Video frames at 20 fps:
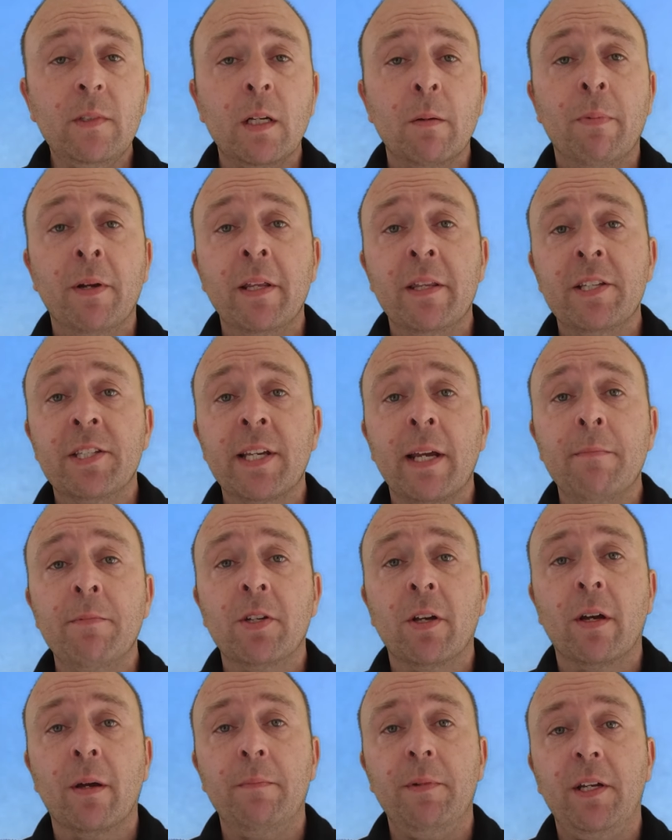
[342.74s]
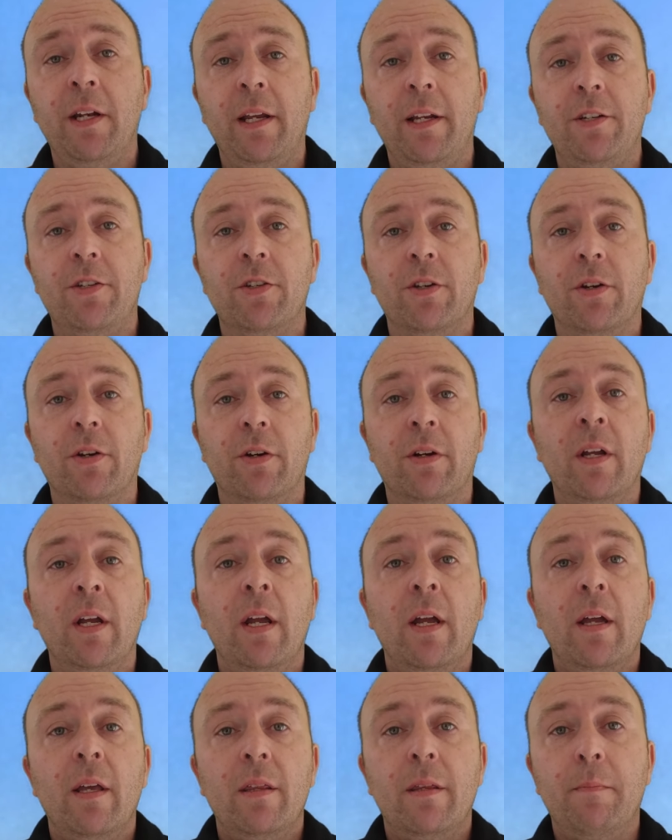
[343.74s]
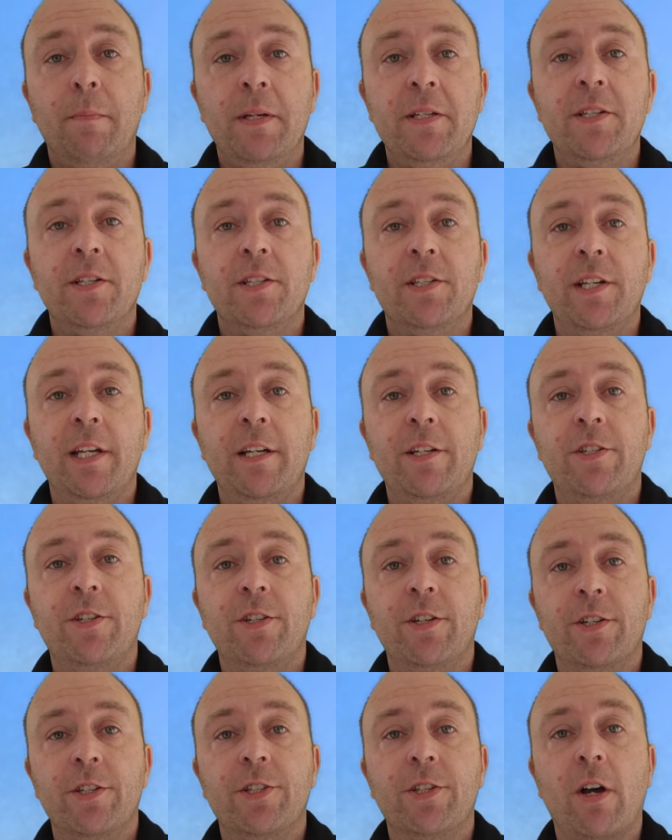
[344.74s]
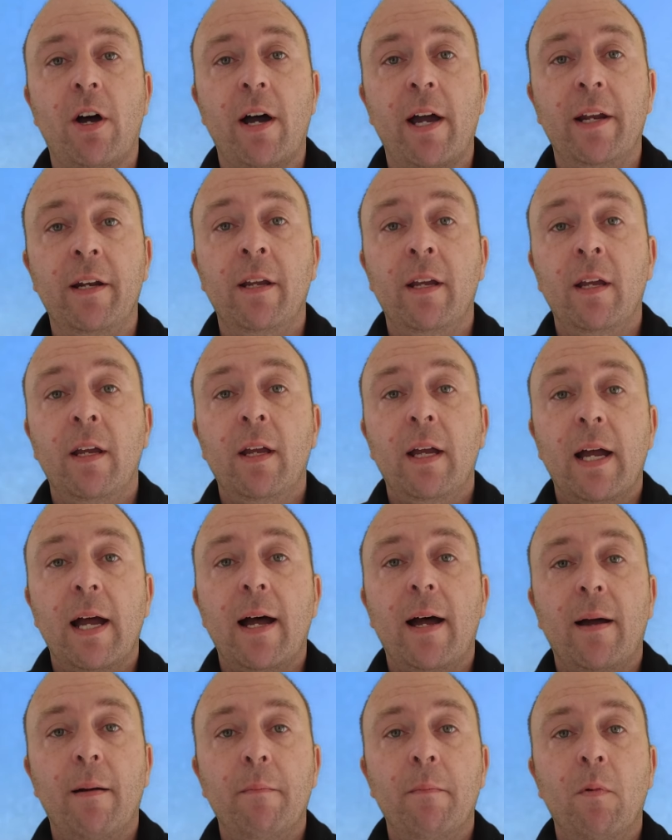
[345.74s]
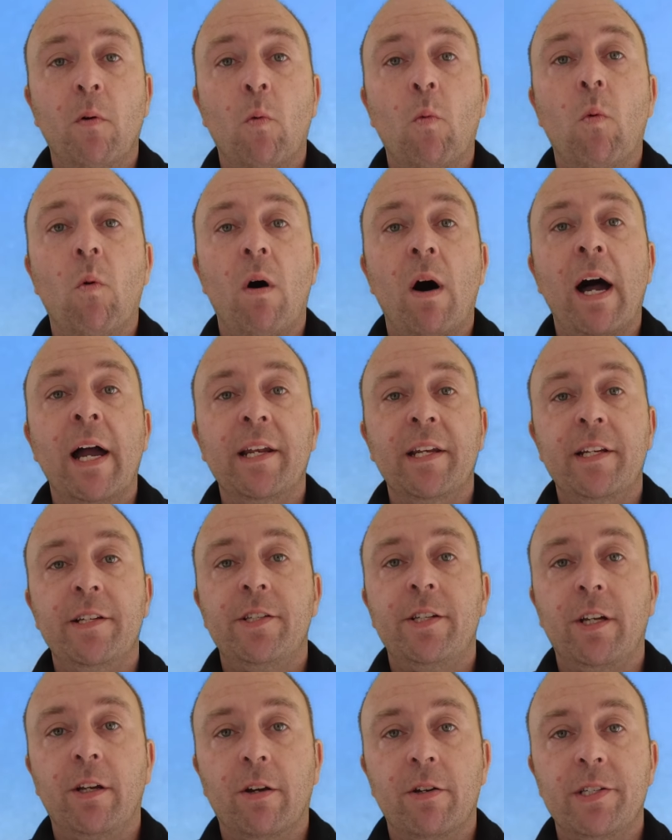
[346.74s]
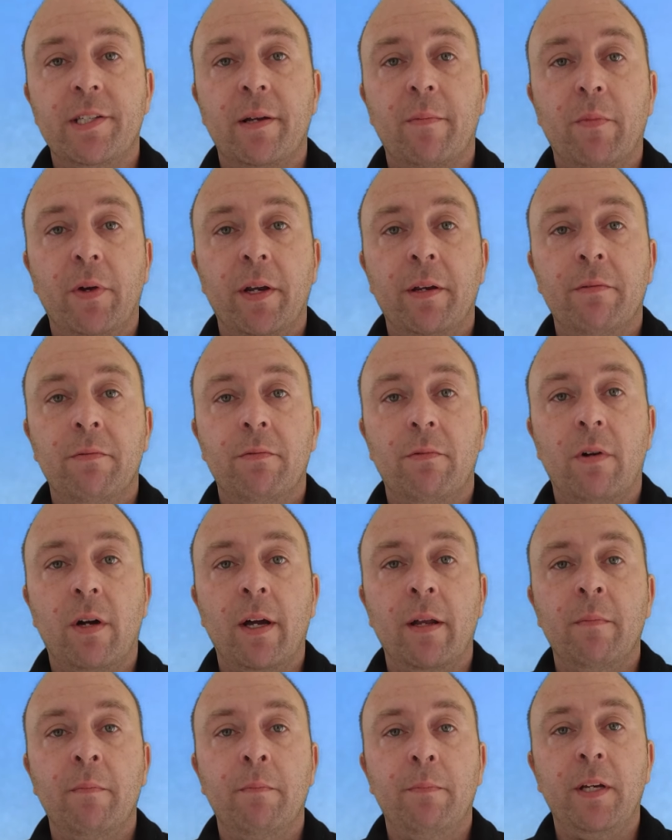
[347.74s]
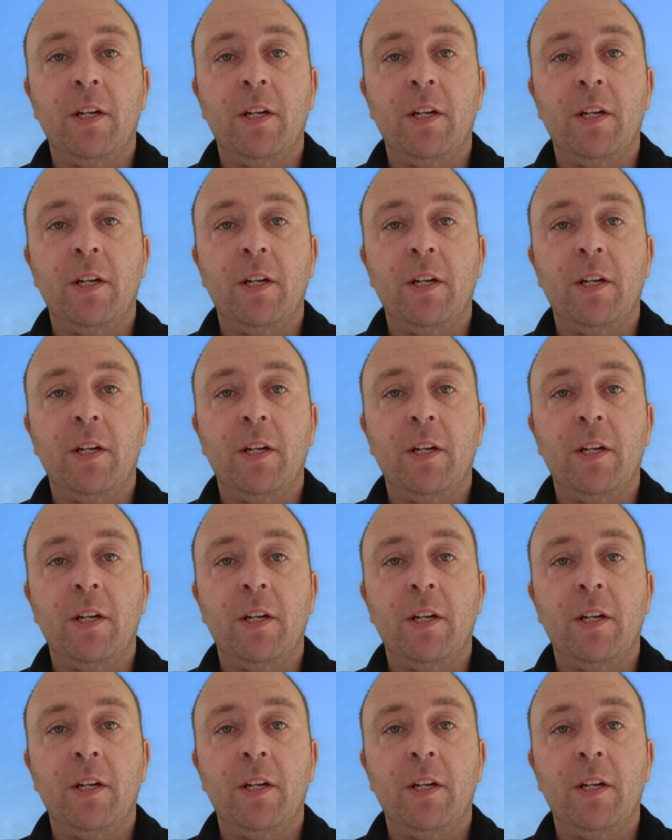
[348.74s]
But at the same time, the business needs to decide why it needs to go somewhere, right?